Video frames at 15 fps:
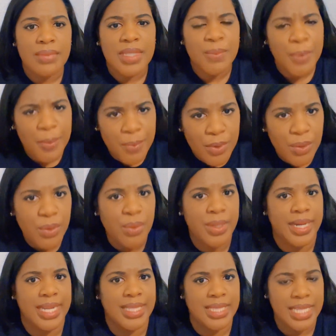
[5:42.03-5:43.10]
people who
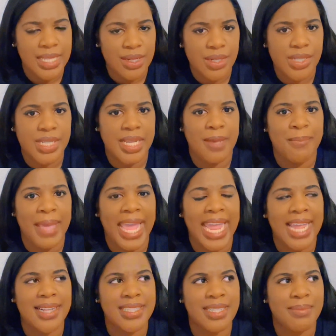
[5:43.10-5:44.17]
were in leadership,
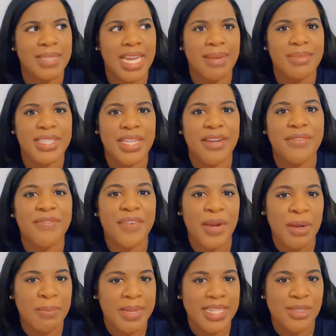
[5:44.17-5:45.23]
and sometimes their
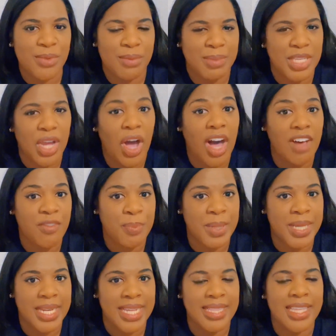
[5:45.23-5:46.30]
verbiage would be off-putting.